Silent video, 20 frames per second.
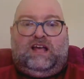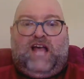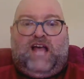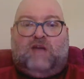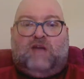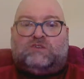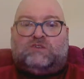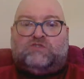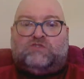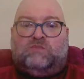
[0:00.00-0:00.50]
I
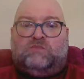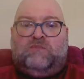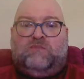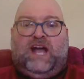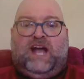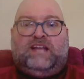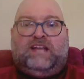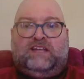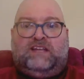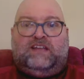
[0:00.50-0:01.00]
was
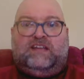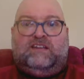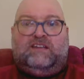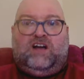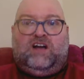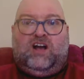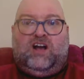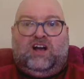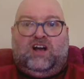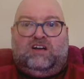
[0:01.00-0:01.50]
reminded
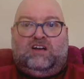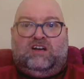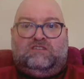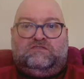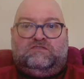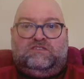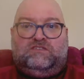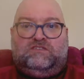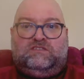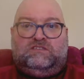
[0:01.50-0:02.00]
of
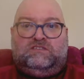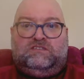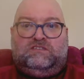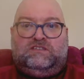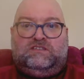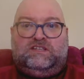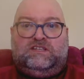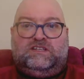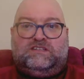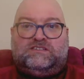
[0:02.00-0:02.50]

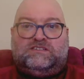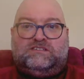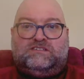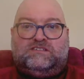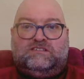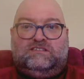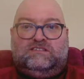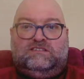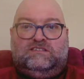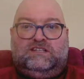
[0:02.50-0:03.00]
this
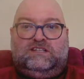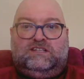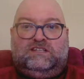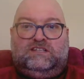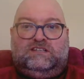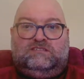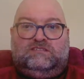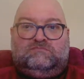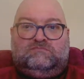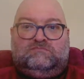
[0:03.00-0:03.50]

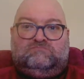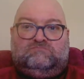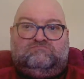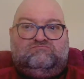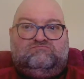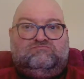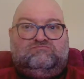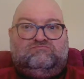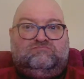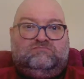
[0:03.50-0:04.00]

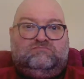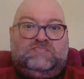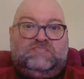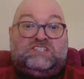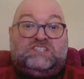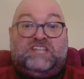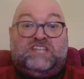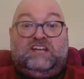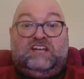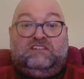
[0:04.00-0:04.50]

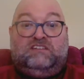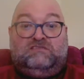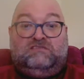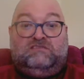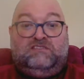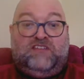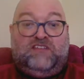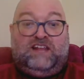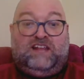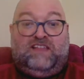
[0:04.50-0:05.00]
skill
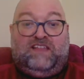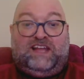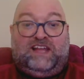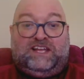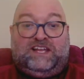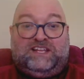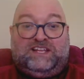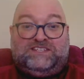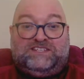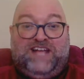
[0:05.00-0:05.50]
that a lot of
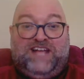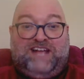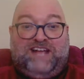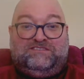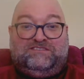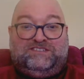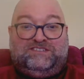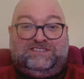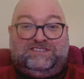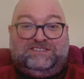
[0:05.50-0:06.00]
kids
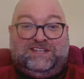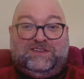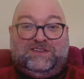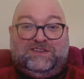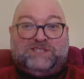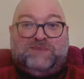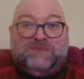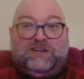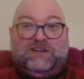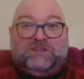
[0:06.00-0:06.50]
have that are on the
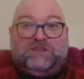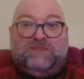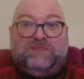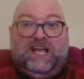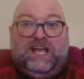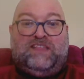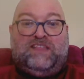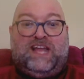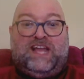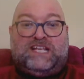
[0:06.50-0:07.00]
spectrum,
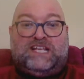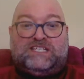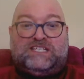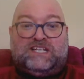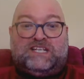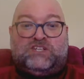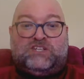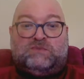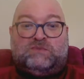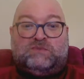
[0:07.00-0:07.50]
and that is
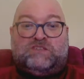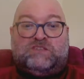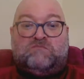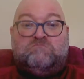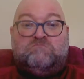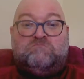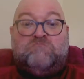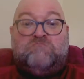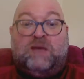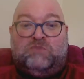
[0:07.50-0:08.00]
in terms of
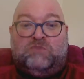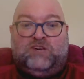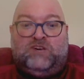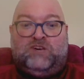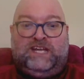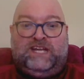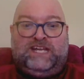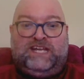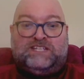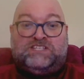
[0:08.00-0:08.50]

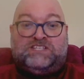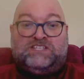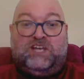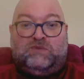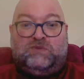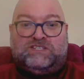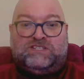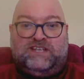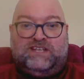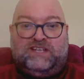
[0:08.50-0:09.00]
memory and
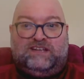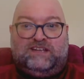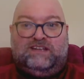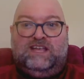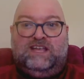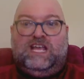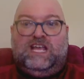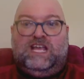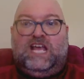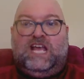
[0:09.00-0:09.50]
sequencing.
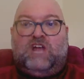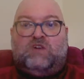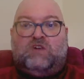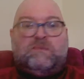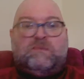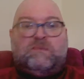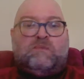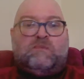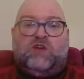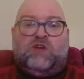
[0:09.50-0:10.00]

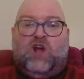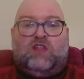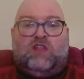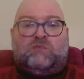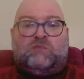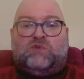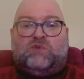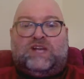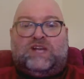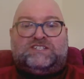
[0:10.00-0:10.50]
Remembering all the
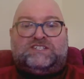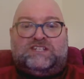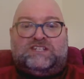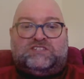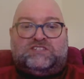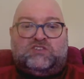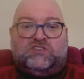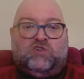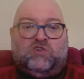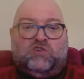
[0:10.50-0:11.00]

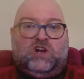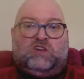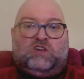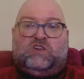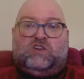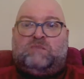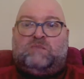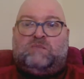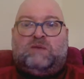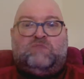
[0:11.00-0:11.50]
presidents in order,
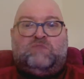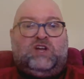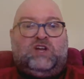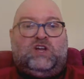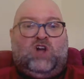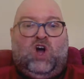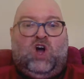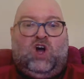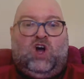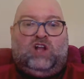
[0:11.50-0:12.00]
remembering
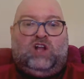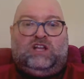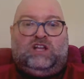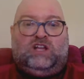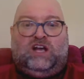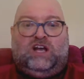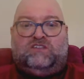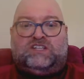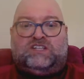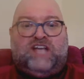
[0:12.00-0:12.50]
all
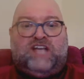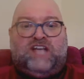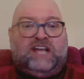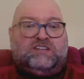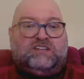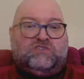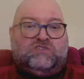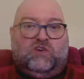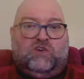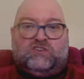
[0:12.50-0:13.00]
of the
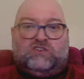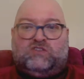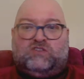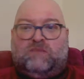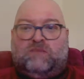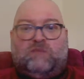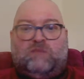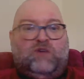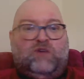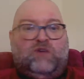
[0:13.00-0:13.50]
dinosaurs,
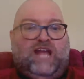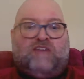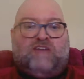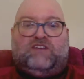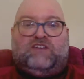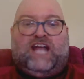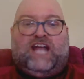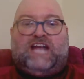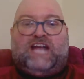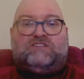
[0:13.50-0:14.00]
remembering
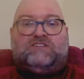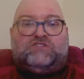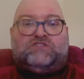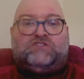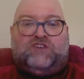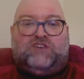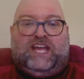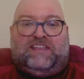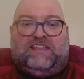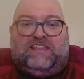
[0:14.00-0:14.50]
every kind of
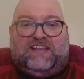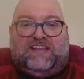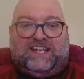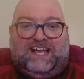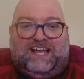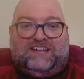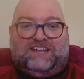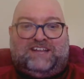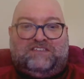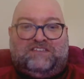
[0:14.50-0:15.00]
train, that
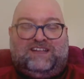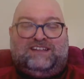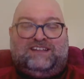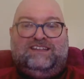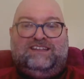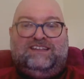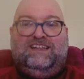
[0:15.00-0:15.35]
kind of thing.